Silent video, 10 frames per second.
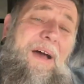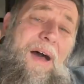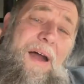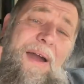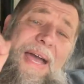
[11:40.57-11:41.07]

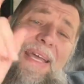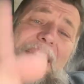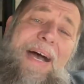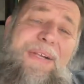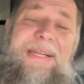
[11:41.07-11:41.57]
All right,
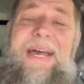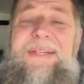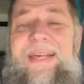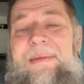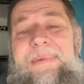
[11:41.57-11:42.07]
guys,
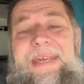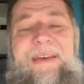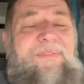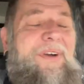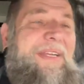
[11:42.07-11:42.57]
that's going to be
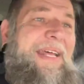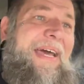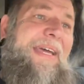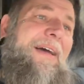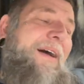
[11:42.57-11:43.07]
it for
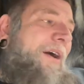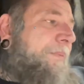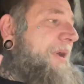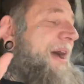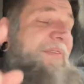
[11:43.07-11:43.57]
today.
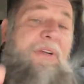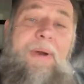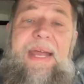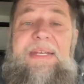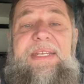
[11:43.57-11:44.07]
Hope y'all have a
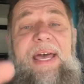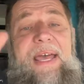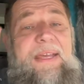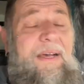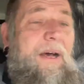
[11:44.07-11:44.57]
great
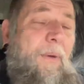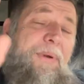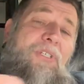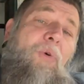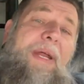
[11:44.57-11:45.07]
day. Hope
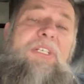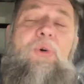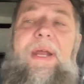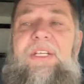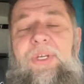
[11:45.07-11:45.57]
your
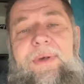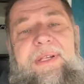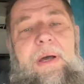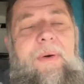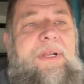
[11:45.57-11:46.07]
2022
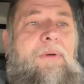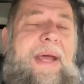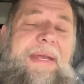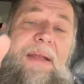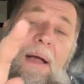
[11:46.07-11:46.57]
is going
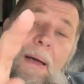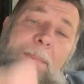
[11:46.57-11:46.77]
great.